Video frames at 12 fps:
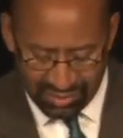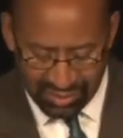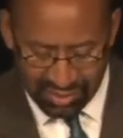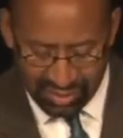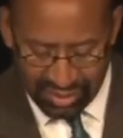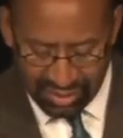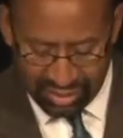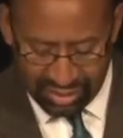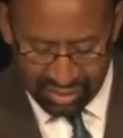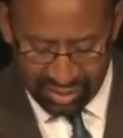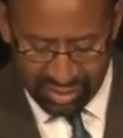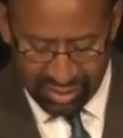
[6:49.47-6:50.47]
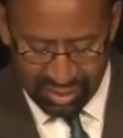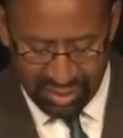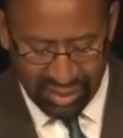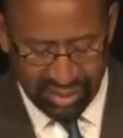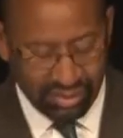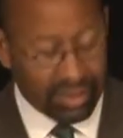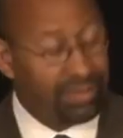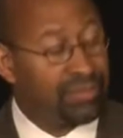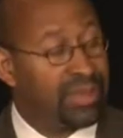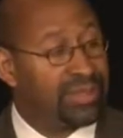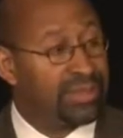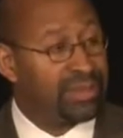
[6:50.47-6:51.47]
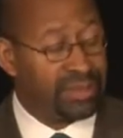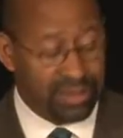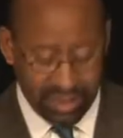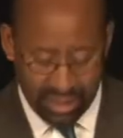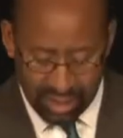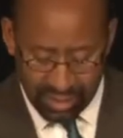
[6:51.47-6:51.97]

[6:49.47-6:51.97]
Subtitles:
between our two great presidents.